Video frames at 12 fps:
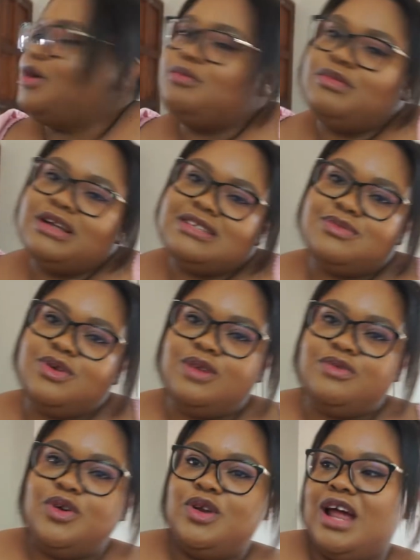My smaller
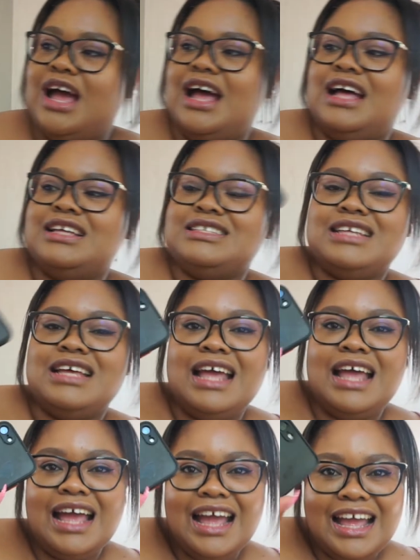phone has
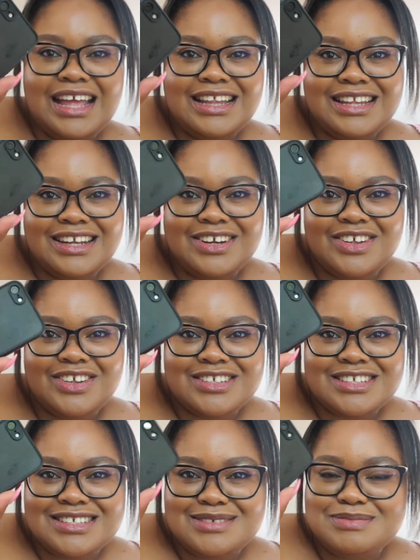a little
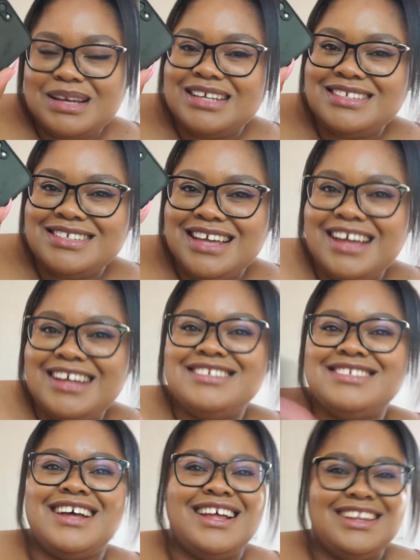space
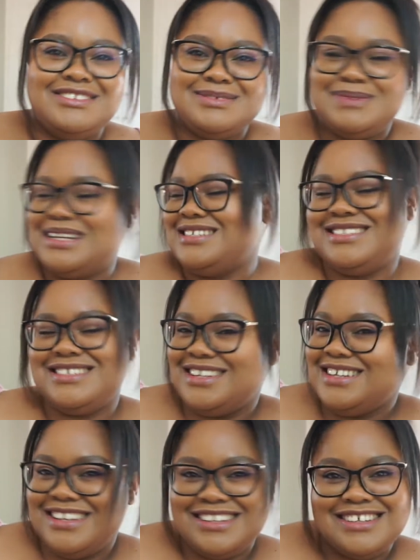case. I love space,
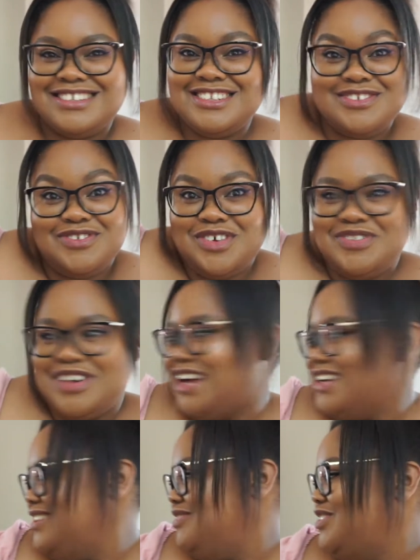just fun
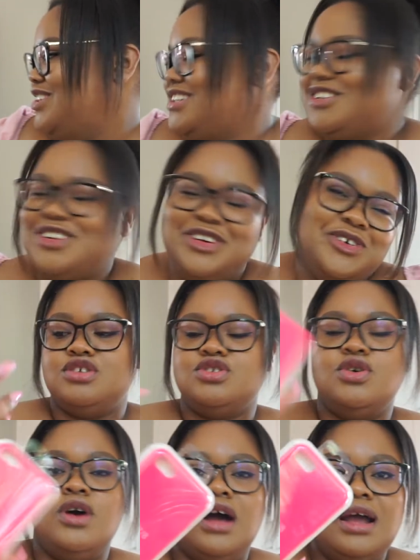fact if you didn't know.
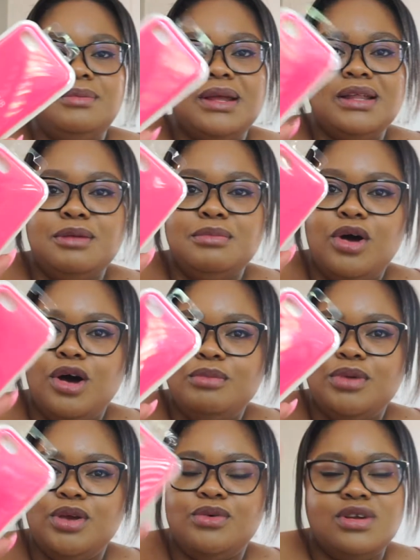So I picked up a hot
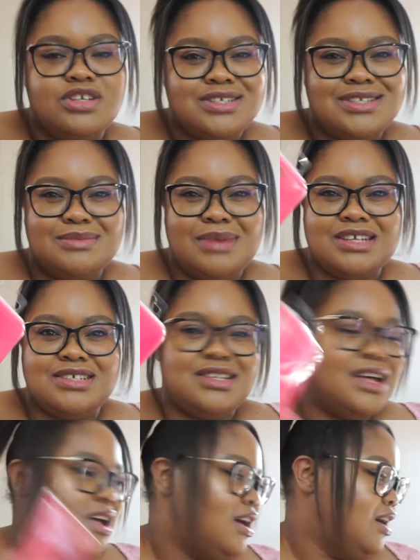pink one just to match
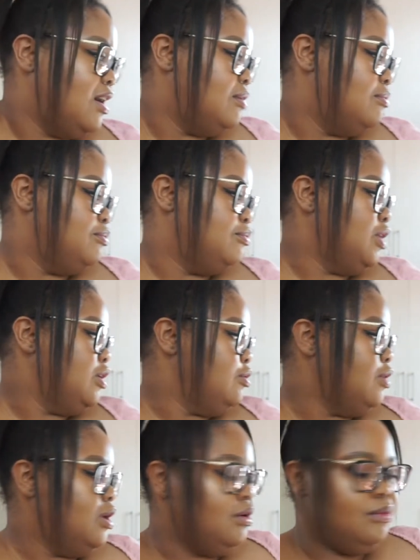the bigger
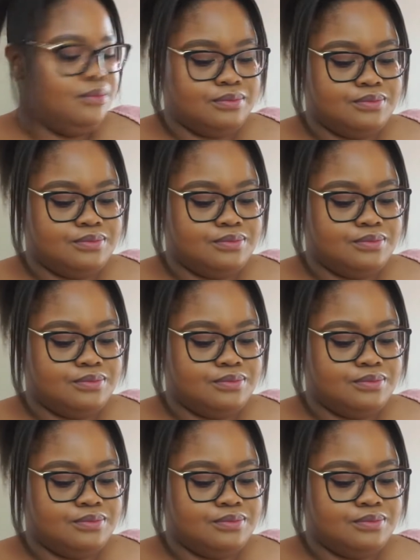one.